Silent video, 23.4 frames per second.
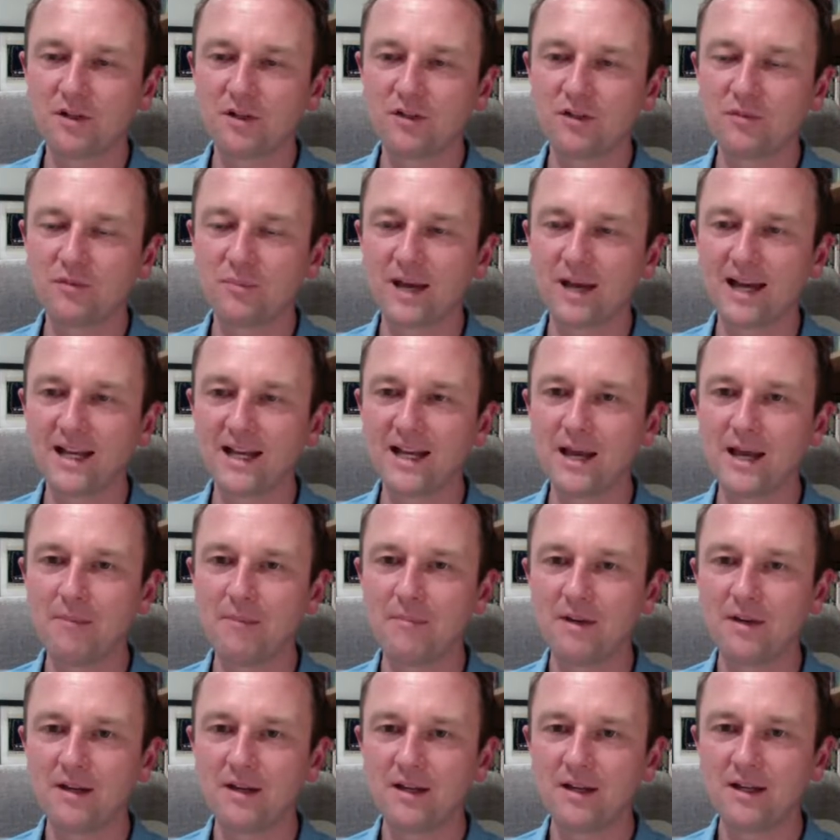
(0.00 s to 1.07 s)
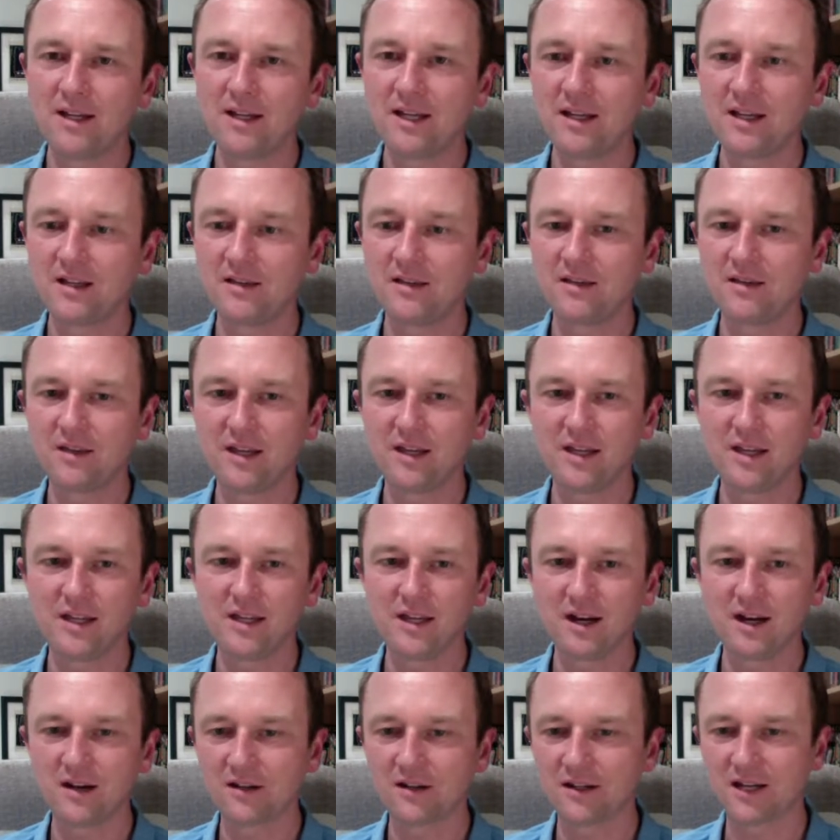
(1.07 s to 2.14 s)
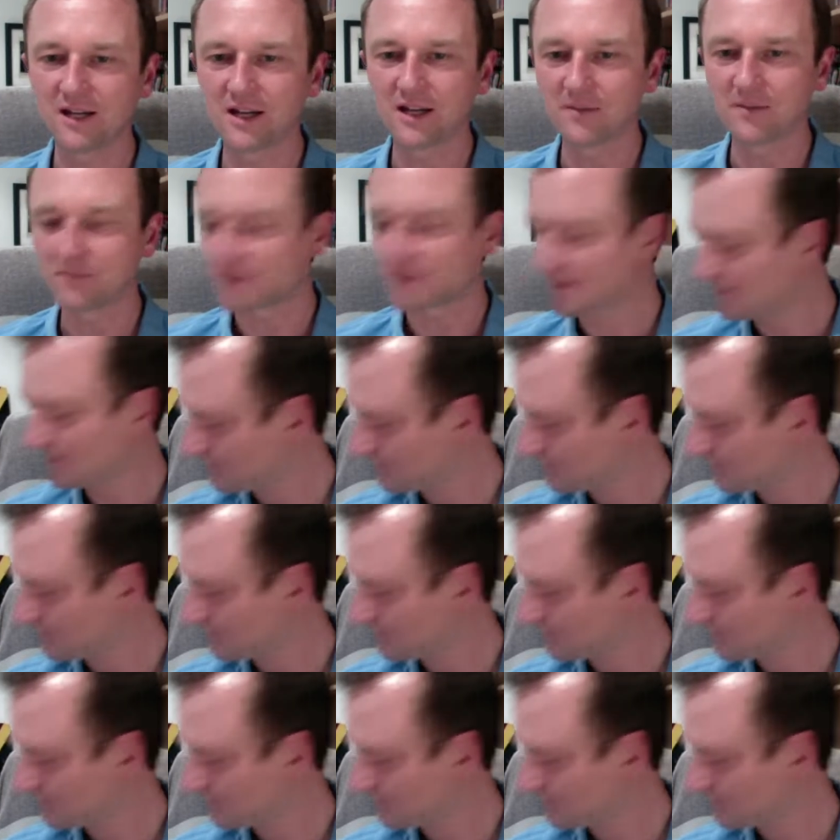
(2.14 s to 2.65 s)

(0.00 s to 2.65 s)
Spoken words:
of Panem in the Hunger Games?